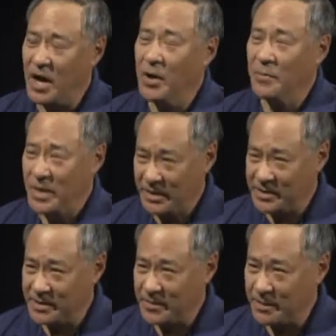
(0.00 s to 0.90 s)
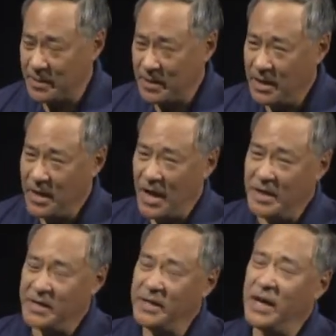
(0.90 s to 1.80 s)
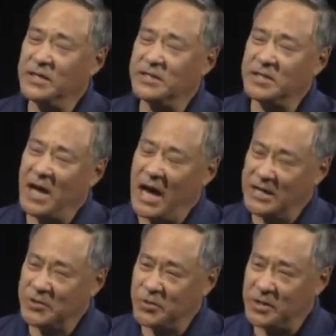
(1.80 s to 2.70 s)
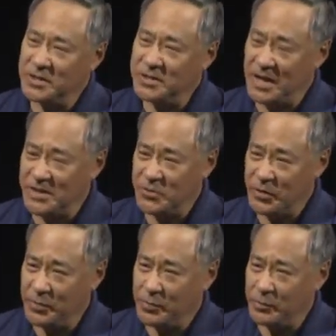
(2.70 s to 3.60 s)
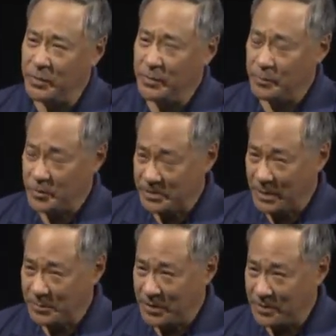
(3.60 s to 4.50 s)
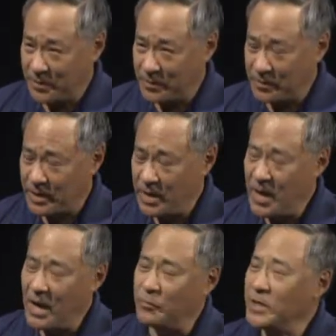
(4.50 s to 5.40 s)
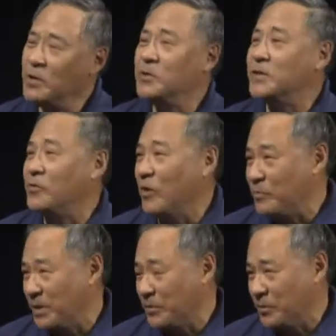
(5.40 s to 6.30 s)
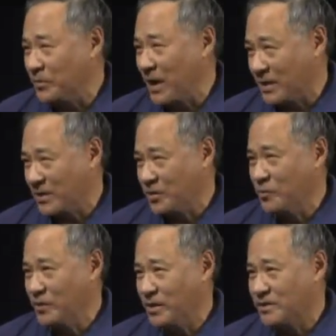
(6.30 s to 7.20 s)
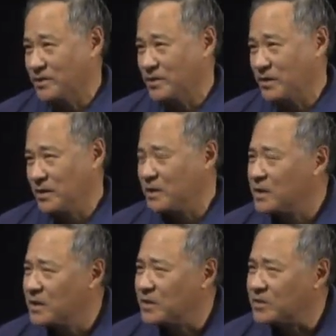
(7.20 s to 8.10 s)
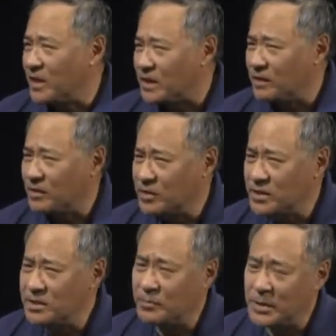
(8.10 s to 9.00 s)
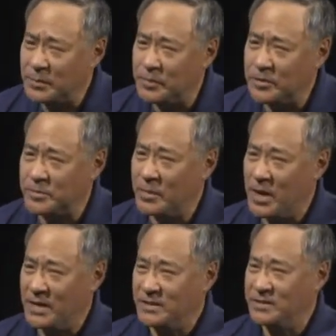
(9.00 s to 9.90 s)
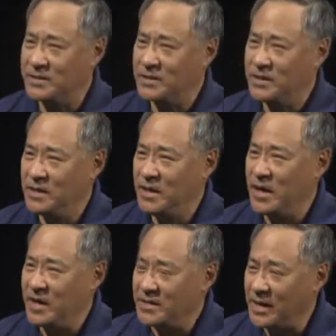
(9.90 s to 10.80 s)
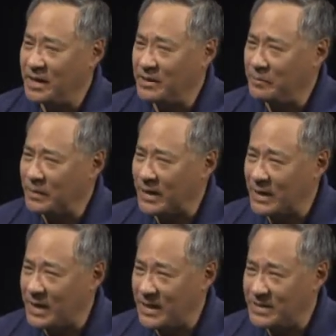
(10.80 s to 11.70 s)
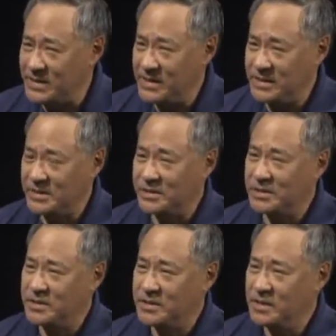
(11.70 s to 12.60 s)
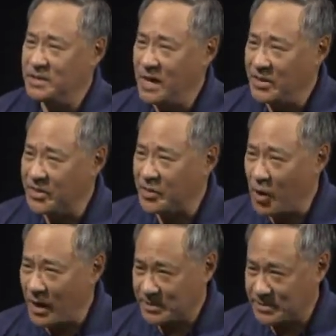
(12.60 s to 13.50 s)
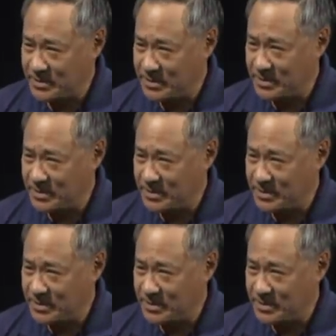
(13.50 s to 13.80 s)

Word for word: Amit, and he has extra sensory perception. And we know that there are people that can do this. They can look into people's minds and they can implant ideas and thoughts